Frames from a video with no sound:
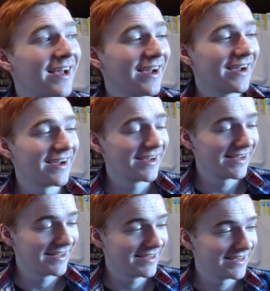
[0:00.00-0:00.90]

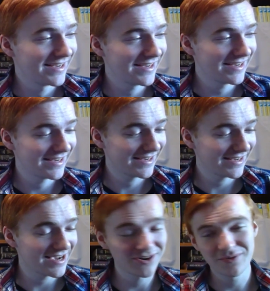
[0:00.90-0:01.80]
I
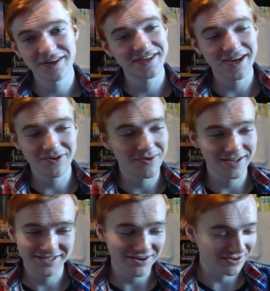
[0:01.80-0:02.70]
don't want
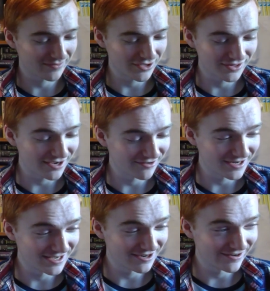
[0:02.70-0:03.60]
to talk about that right
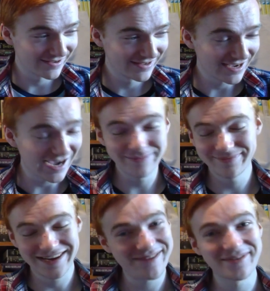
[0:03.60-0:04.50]
now.
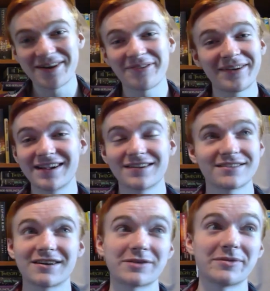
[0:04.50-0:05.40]
I'm not ready to
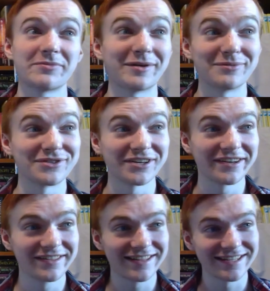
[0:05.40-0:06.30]
talk about
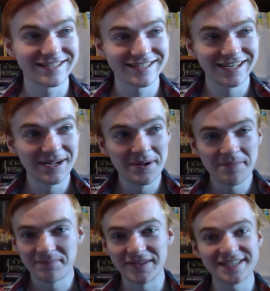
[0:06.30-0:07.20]
Pimcha.
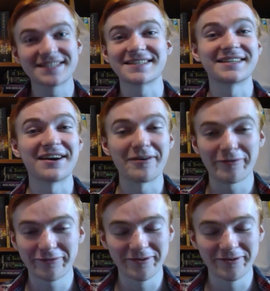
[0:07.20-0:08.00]
This is enough.